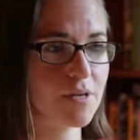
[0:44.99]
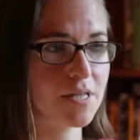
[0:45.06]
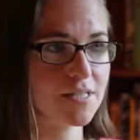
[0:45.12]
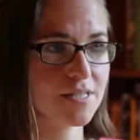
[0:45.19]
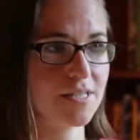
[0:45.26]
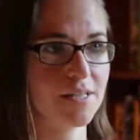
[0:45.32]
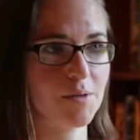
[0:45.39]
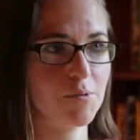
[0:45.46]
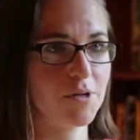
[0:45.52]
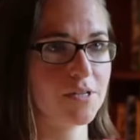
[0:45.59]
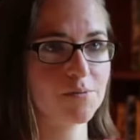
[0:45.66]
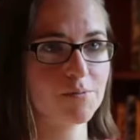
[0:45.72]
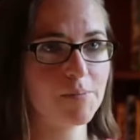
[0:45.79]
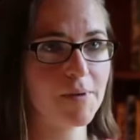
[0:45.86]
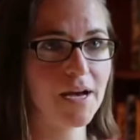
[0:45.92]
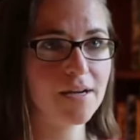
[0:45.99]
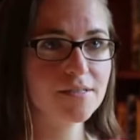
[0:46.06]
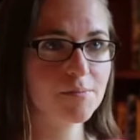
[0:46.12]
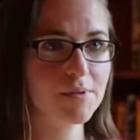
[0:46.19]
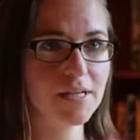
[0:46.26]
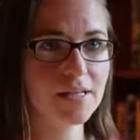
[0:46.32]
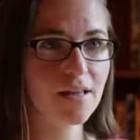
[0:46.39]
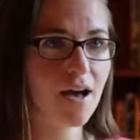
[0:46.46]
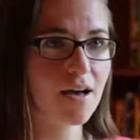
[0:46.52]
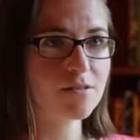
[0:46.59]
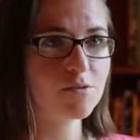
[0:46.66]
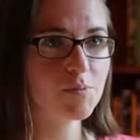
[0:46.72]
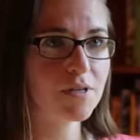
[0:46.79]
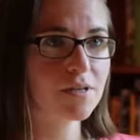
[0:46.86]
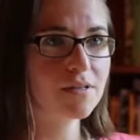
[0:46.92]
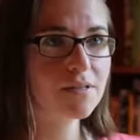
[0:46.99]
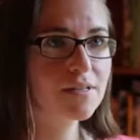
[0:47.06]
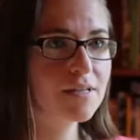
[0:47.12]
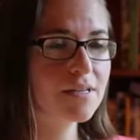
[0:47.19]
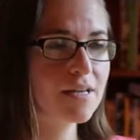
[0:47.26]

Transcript: instantly brings me back to being in the hospital.